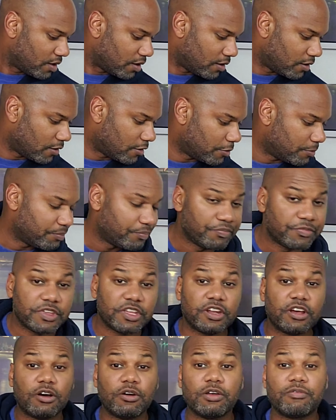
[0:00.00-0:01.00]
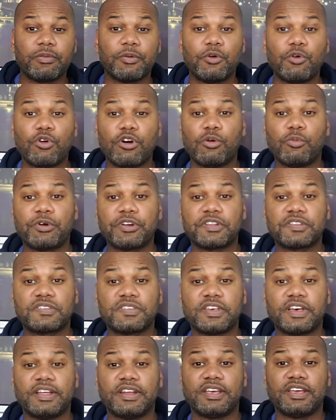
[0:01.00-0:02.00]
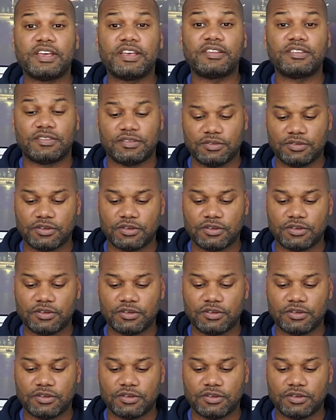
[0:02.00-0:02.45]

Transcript: You know, if I'm going where the sun is,